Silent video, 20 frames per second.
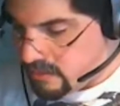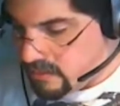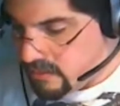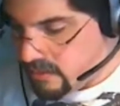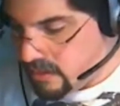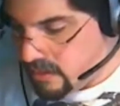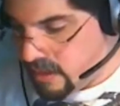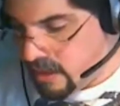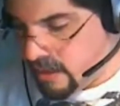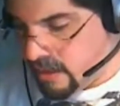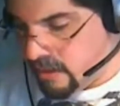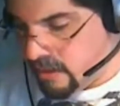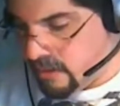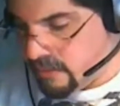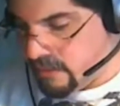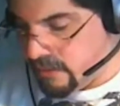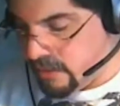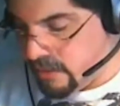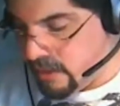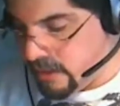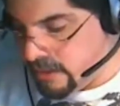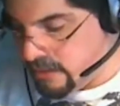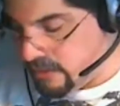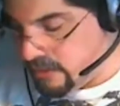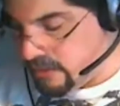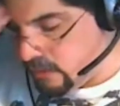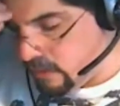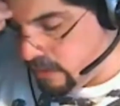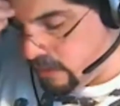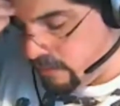Yeah. No. So let's
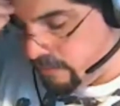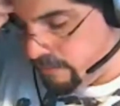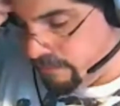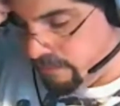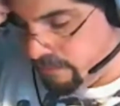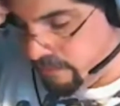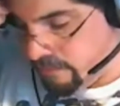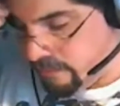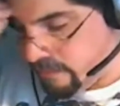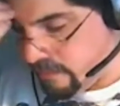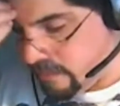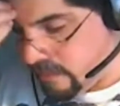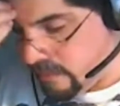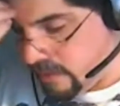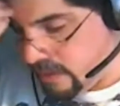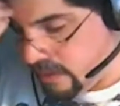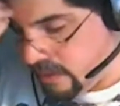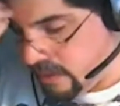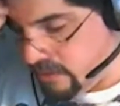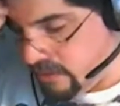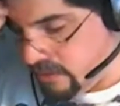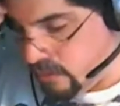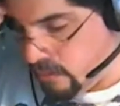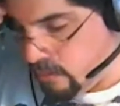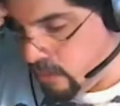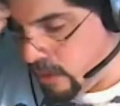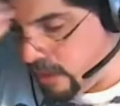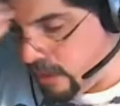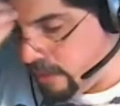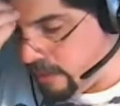do him. Let's do them
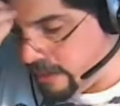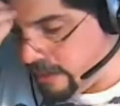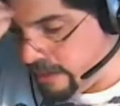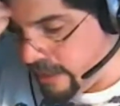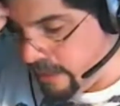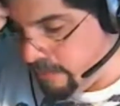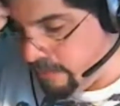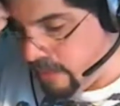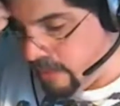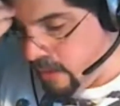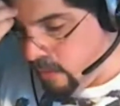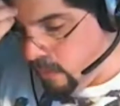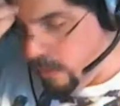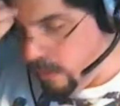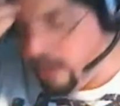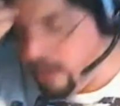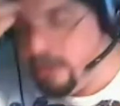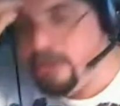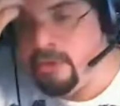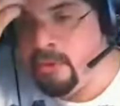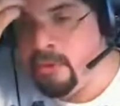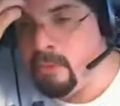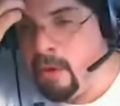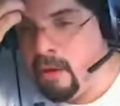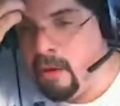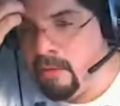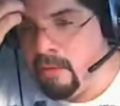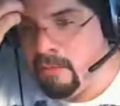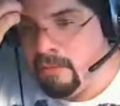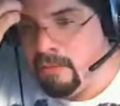one at a time. Why don't you
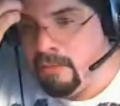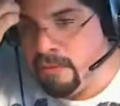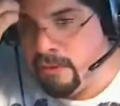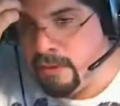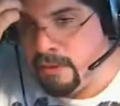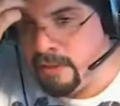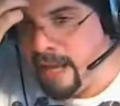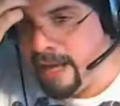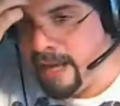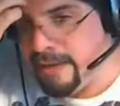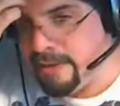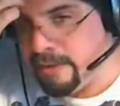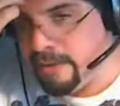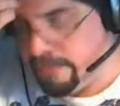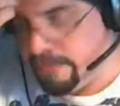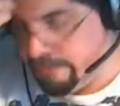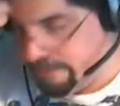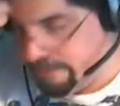roll for the doctor?